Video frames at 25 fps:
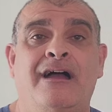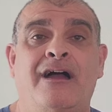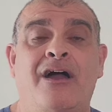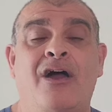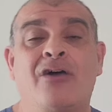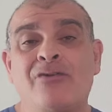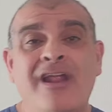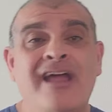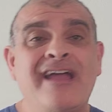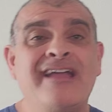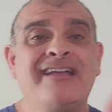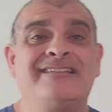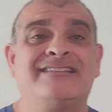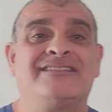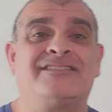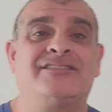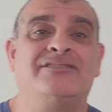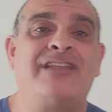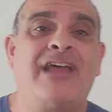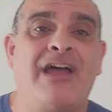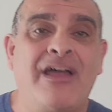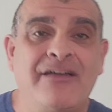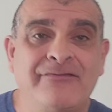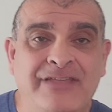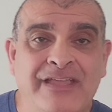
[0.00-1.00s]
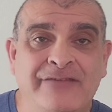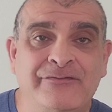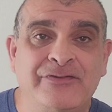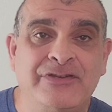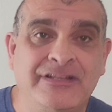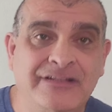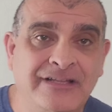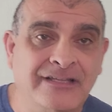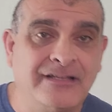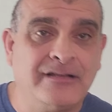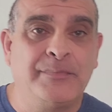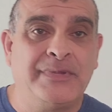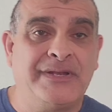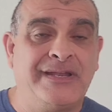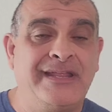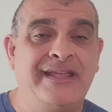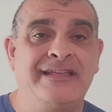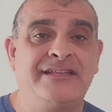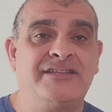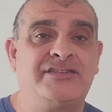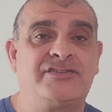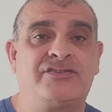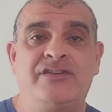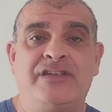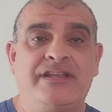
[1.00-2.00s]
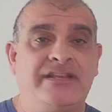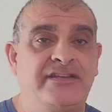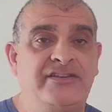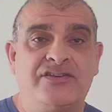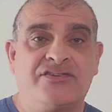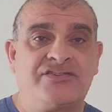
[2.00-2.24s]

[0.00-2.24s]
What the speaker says: All right, so now I've given you a little bit of history and